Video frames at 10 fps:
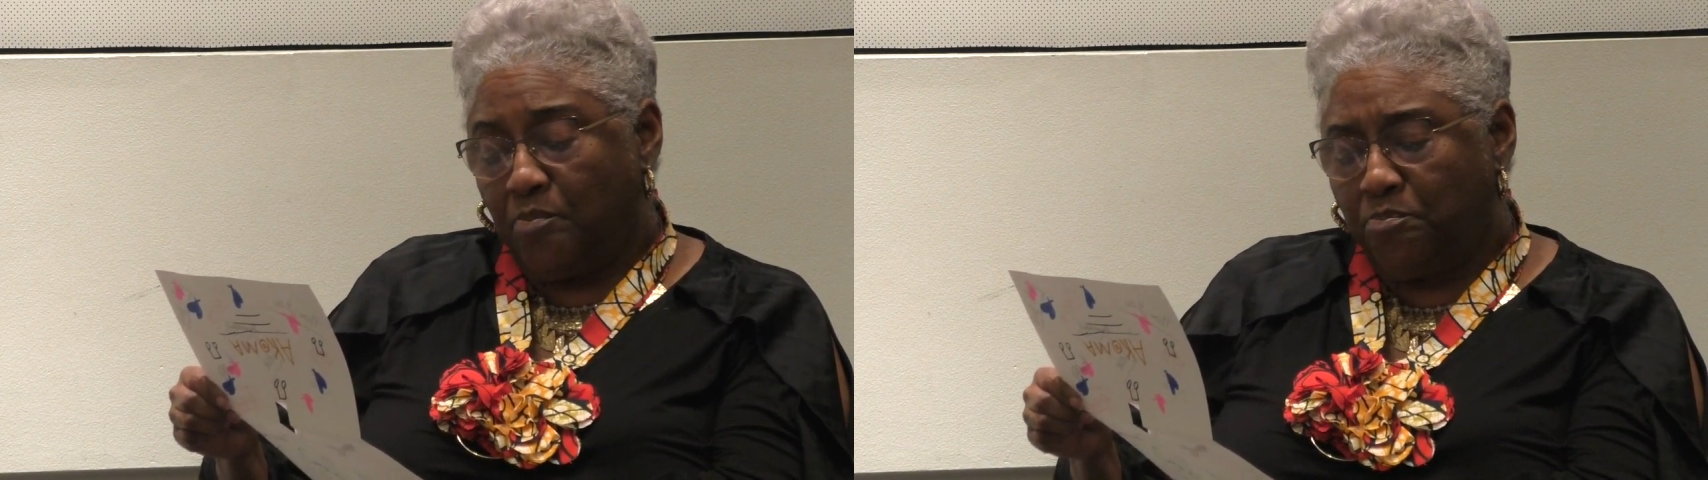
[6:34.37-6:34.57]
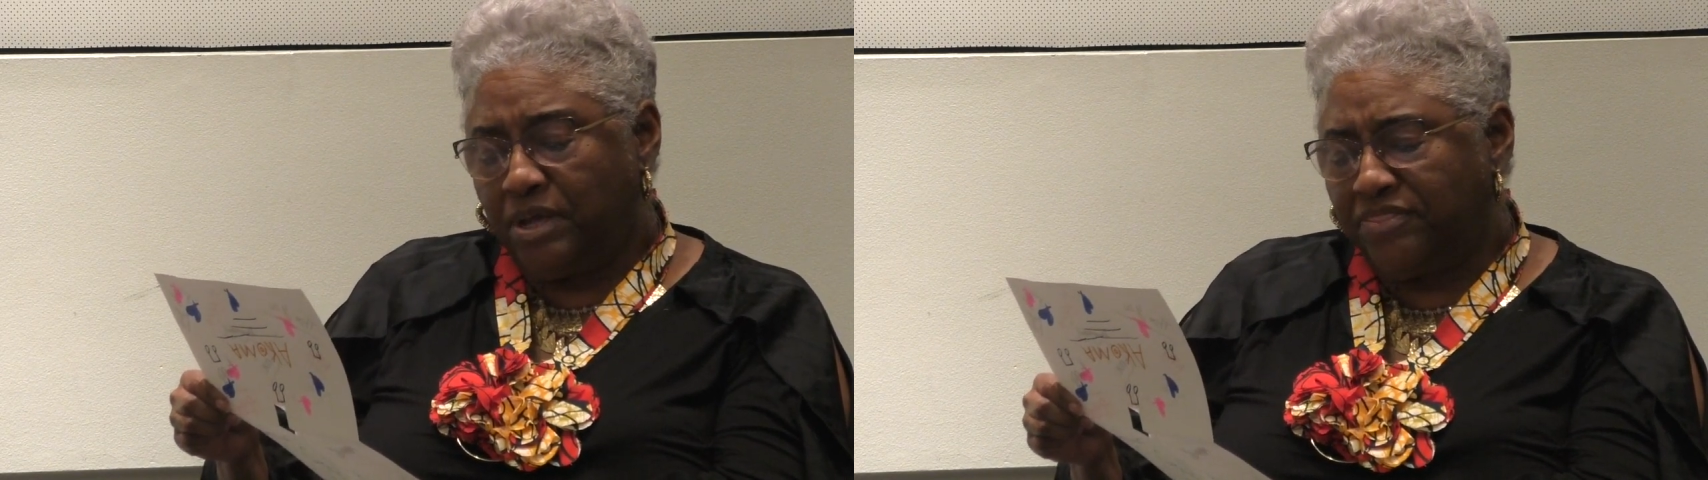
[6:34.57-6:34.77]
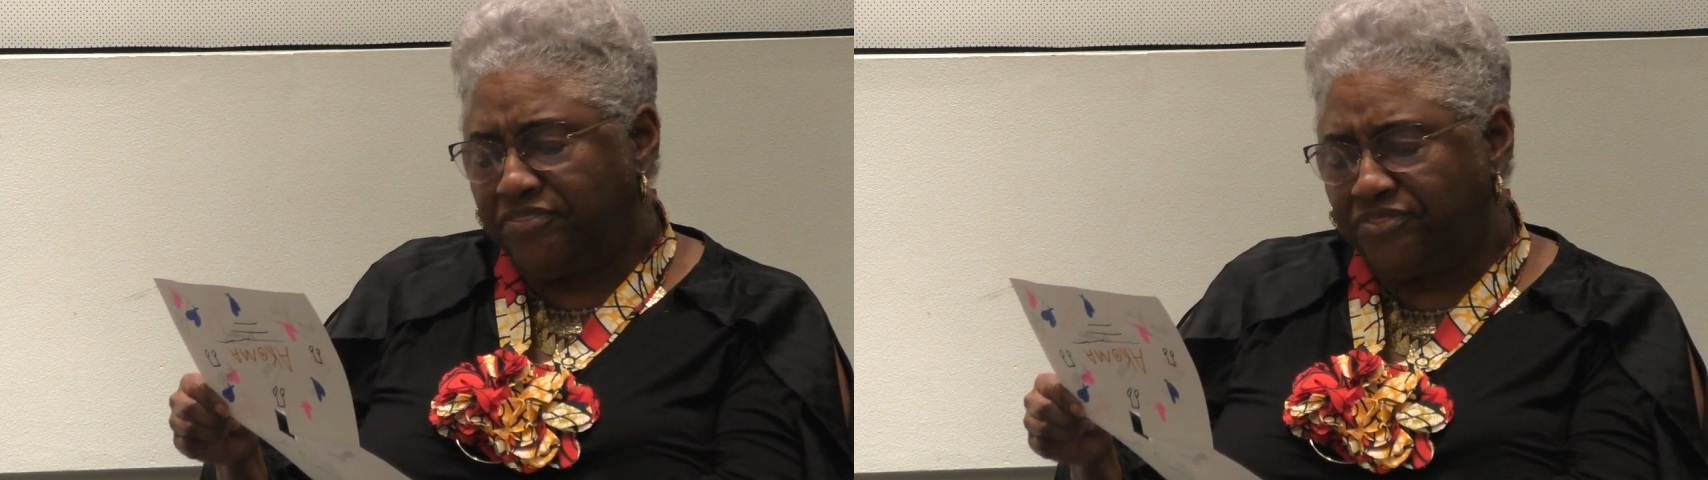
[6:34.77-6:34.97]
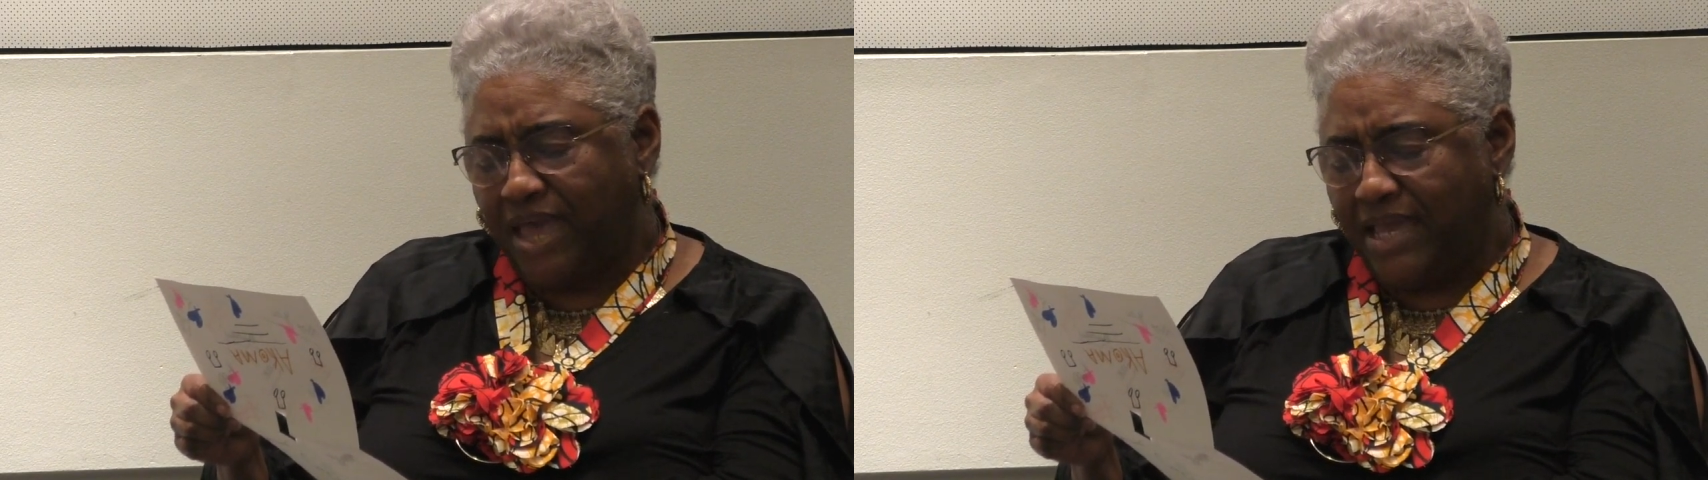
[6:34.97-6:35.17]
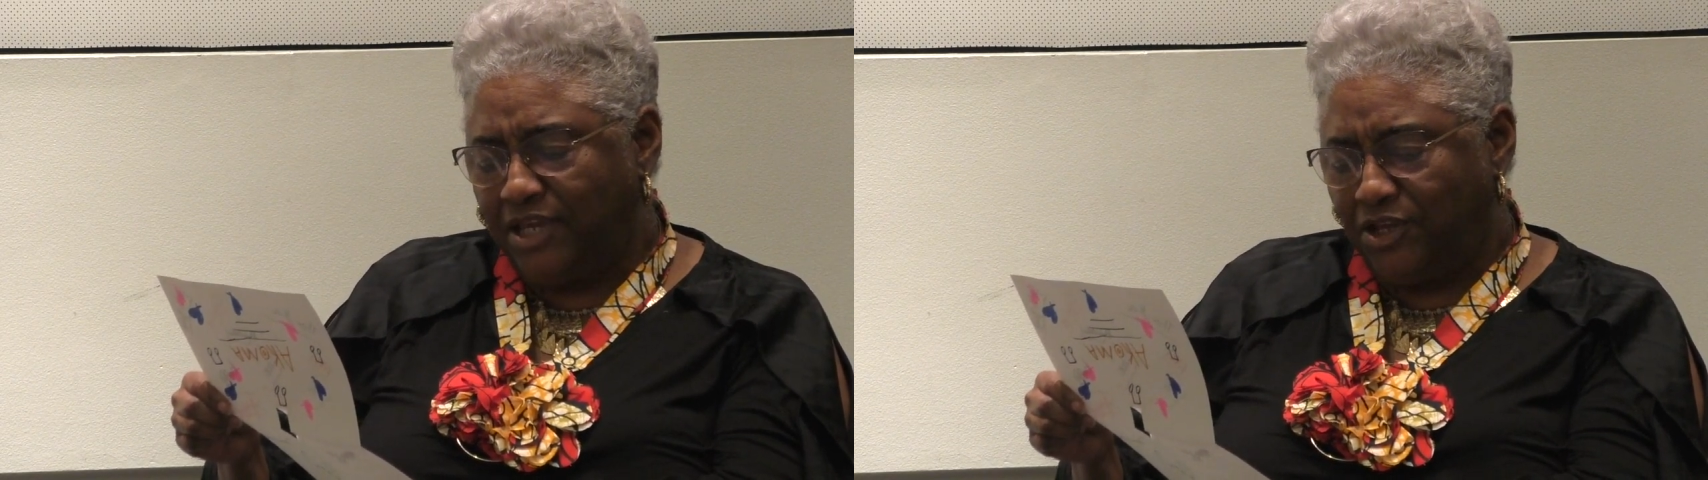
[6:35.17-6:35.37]
But
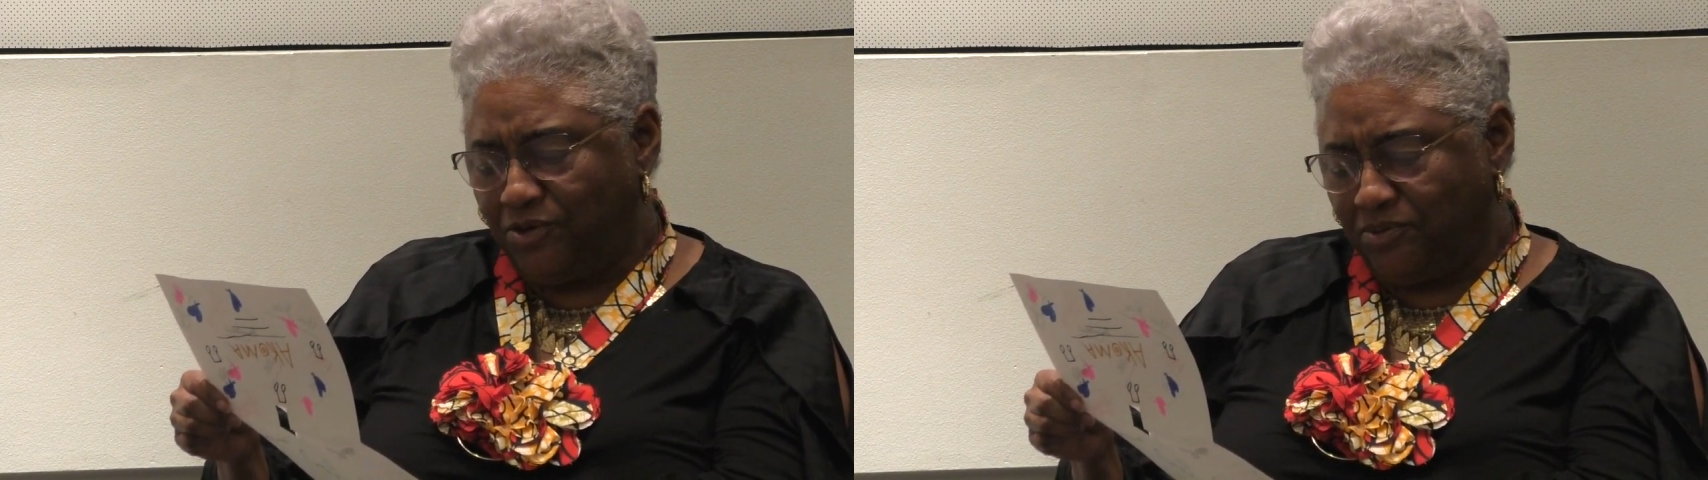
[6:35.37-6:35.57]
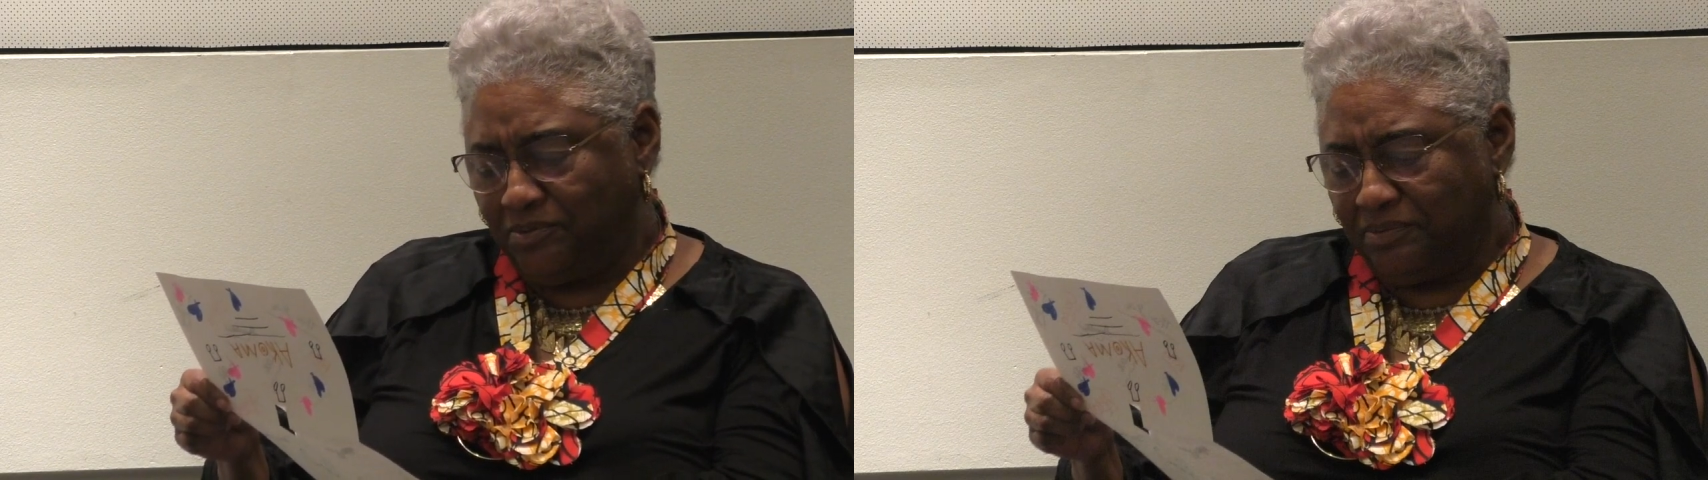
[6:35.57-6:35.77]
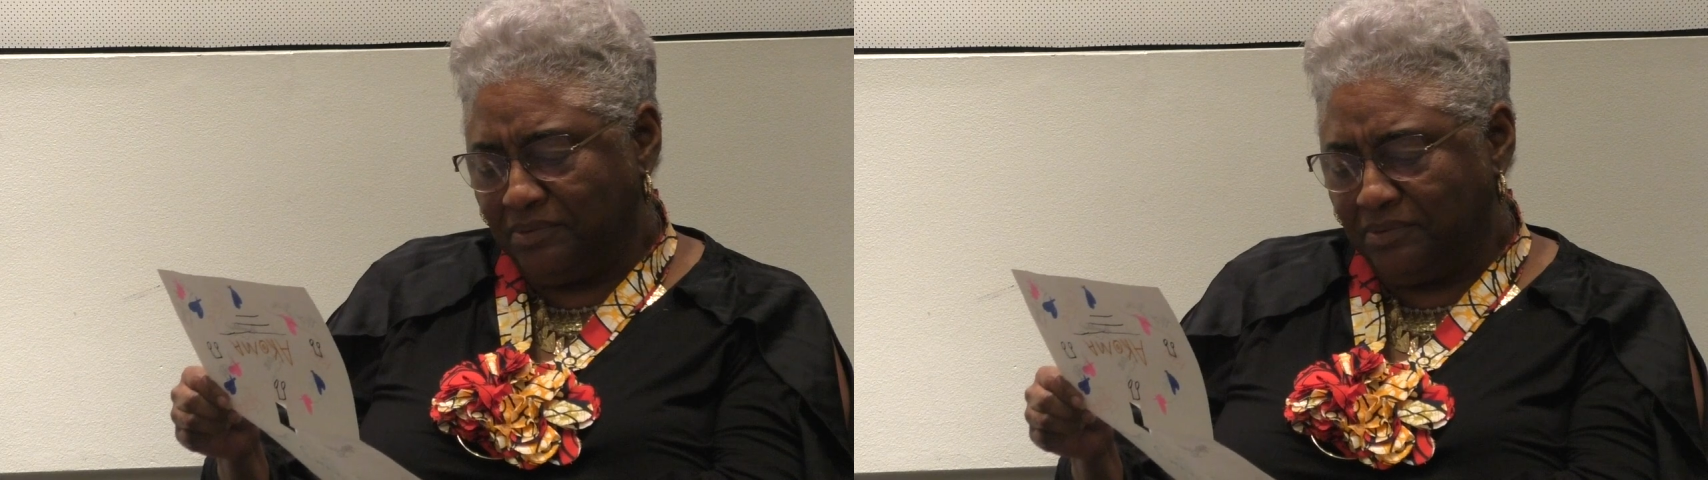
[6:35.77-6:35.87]
thank you.